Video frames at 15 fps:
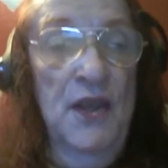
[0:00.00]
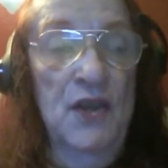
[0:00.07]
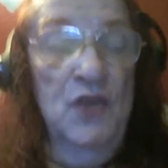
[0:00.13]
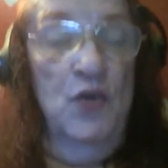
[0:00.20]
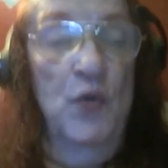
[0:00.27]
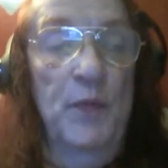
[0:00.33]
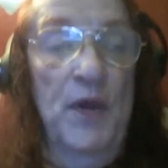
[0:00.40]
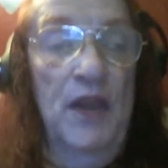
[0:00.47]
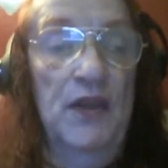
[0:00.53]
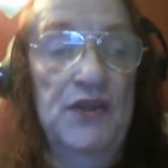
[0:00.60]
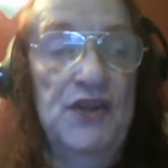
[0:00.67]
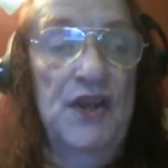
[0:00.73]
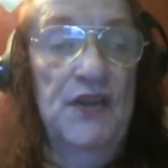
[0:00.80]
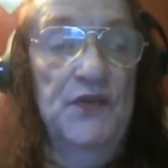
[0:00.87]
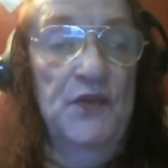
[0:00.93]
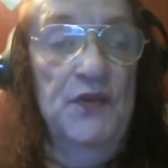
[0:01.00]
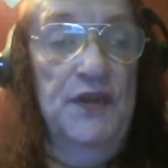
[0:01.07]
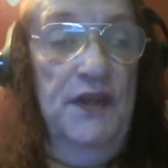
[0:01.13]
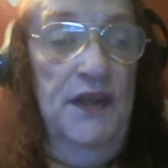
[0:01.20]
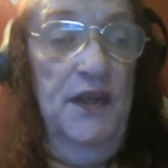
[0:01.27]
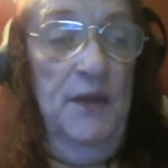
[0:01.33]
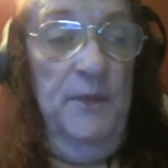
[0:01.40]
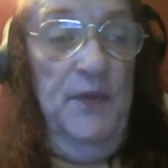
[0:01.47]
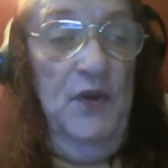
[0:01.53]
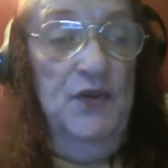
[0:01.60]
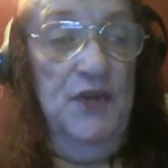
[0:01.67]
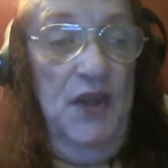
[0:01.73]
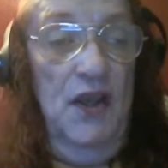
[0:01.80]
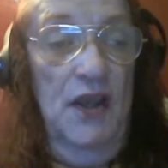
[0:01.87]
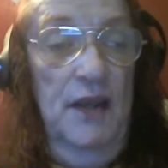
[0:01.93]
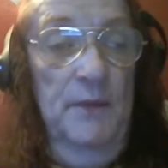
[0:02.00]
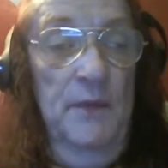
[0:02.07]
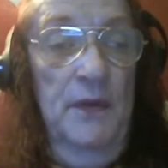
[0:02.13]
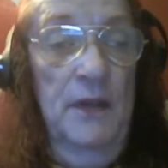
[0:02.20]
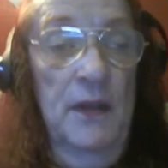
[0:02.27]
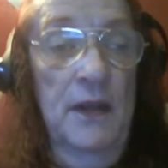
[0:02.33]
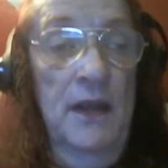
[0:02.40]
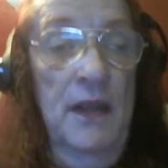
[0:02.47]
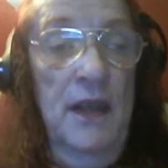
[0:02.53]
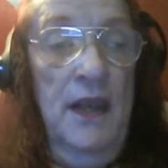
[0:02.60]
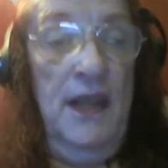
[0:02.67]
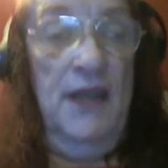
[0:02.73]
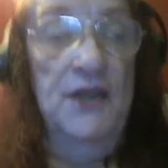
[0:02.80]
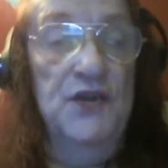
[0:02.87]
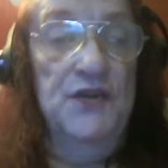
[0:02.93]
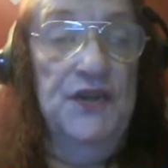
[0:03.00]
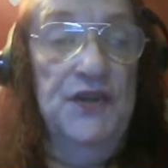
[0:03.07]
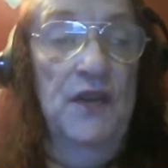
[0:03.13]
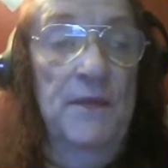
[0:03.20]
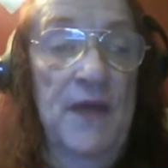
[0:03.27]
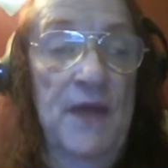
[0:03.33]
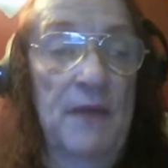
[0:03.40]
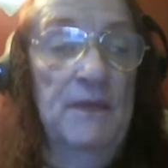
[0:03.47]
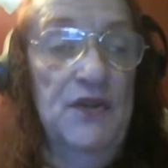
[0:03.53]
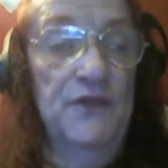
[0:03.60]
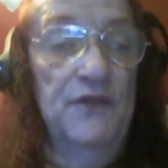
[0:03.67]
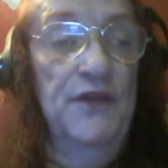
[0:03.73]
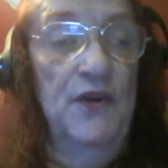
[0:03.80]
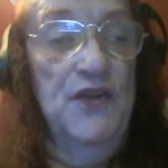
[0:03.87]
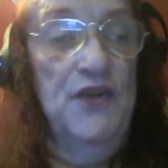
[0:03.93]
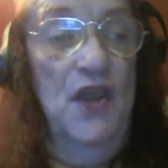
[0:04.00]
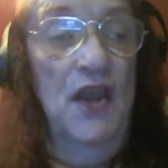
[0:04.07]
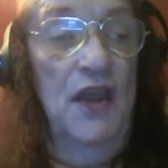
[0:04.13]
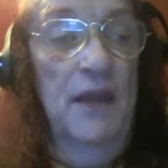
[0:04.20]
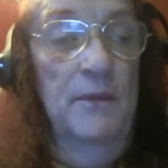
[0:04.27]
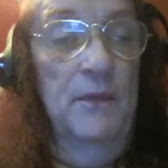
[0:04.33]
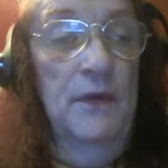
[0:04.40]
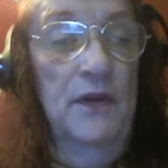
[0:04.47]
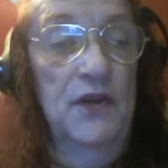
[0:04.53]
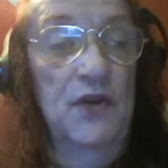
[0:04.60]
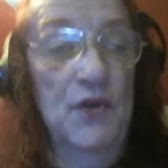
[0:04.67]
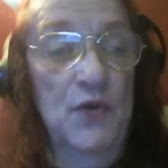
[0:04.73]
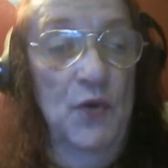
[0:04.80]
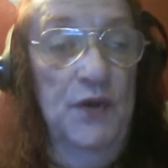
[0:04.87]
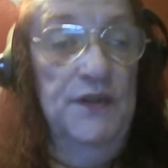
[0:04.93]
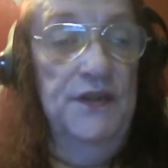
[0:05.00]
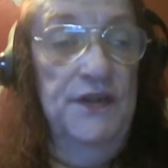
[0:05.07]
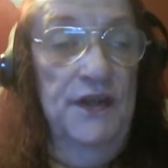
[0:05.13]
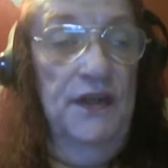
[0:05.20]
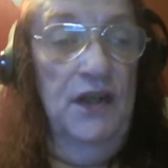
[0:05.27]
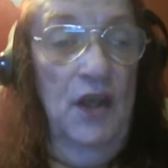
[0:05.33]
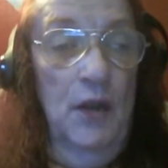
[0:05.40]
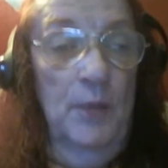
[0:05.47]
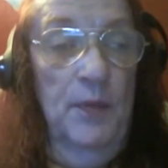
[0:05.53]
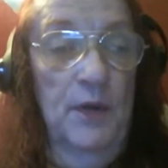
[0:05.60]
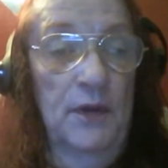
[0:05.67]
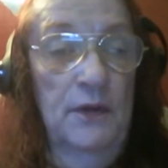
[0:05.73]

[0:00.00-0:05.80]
you apologize for taking up their time, and you tell them how much of their time you're going to take up.